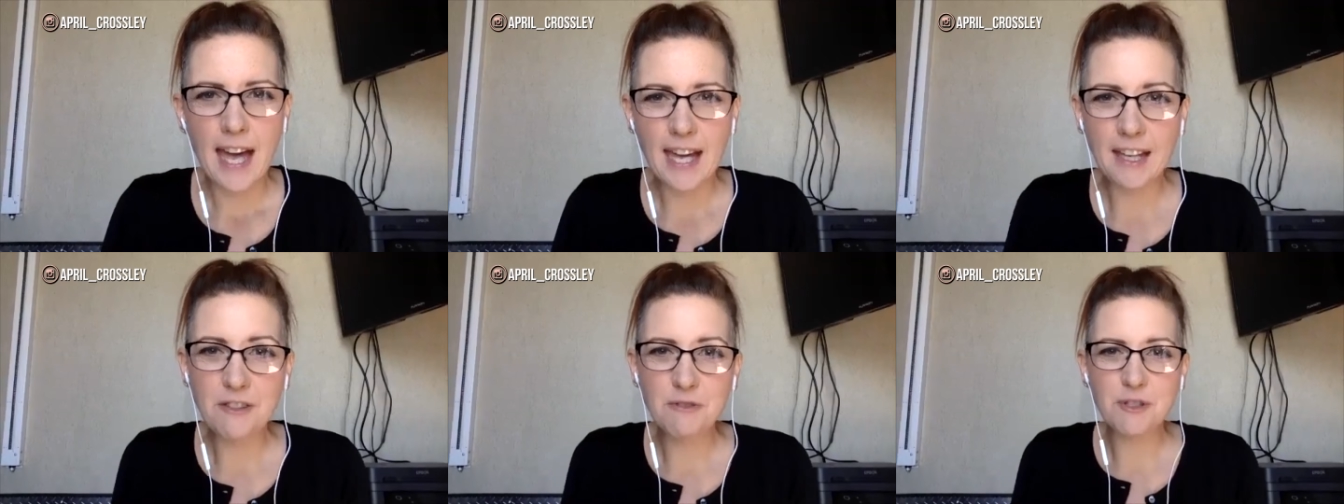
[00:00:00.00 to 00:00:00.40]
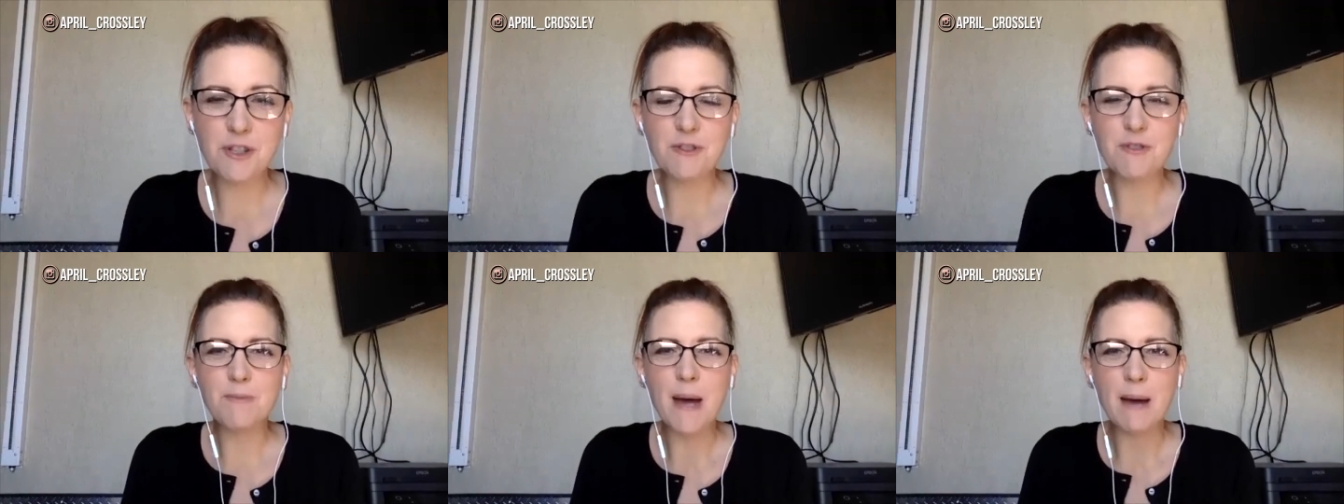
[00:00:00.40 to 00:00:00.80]
Hey,
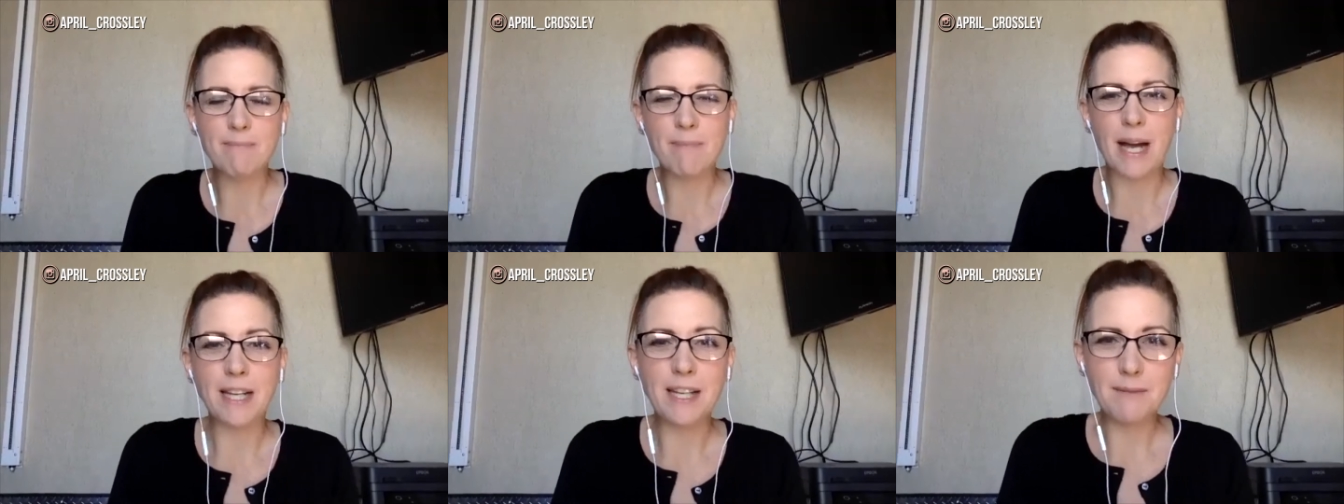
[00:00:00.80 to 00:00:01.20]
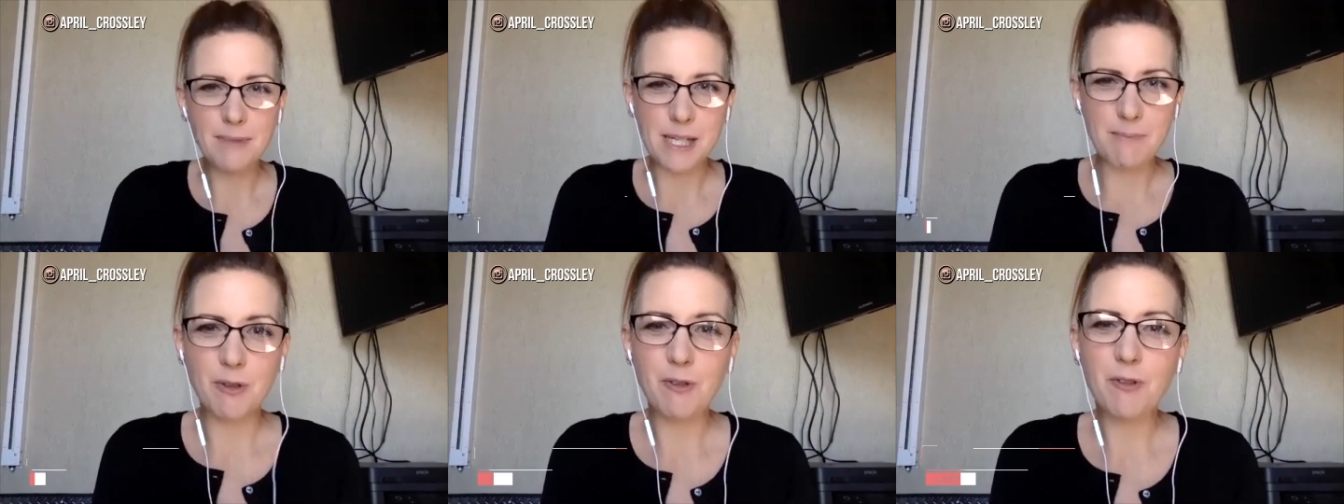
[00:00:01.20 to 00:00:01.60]
YouTube, my name
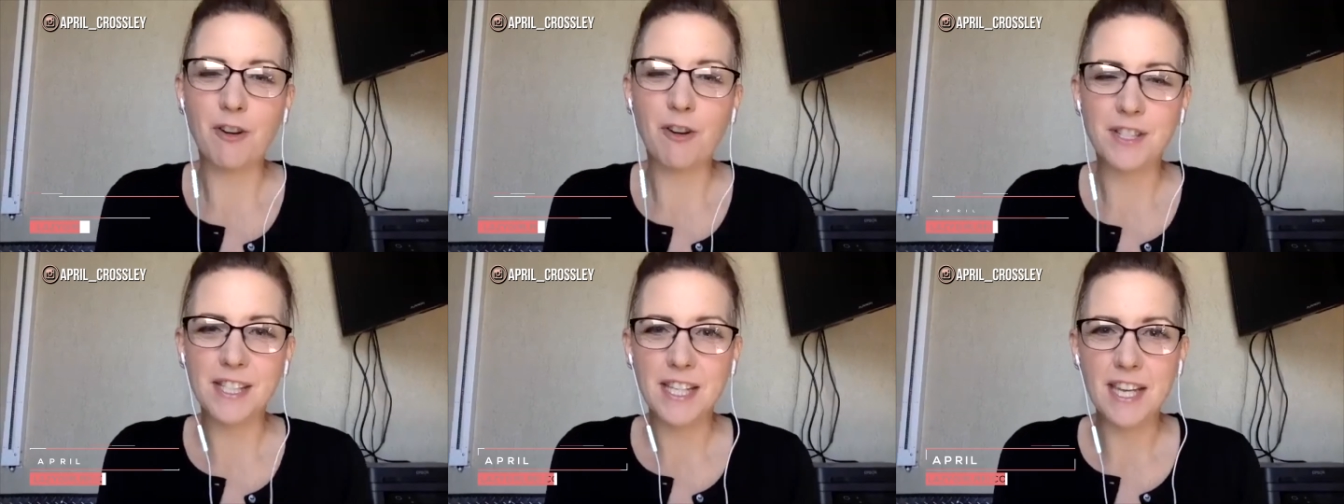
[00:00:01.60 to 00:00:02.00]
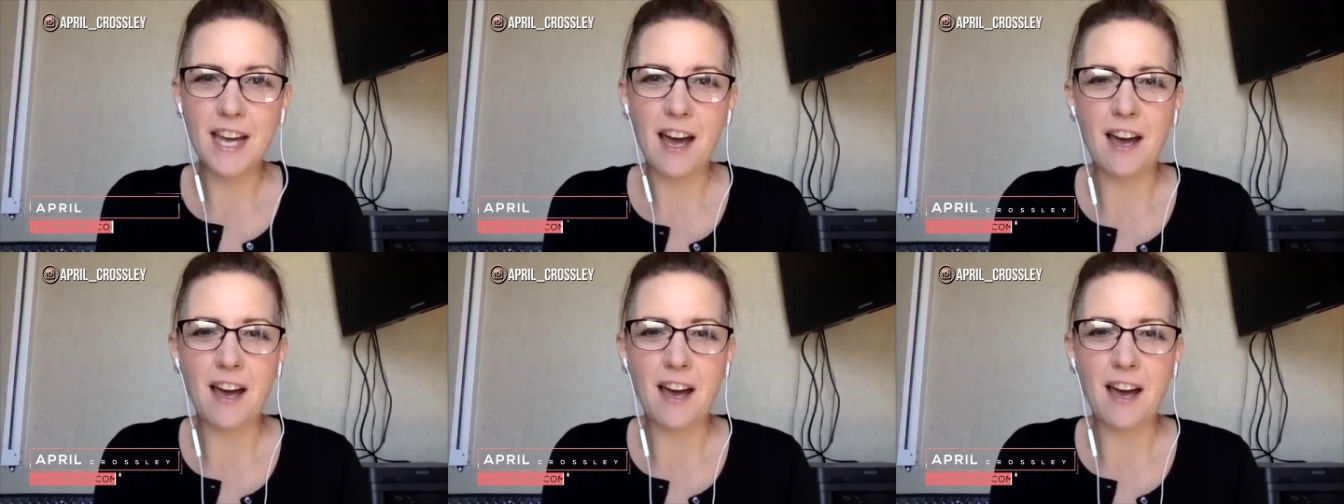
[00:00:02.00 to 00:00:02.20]
is April Crossley.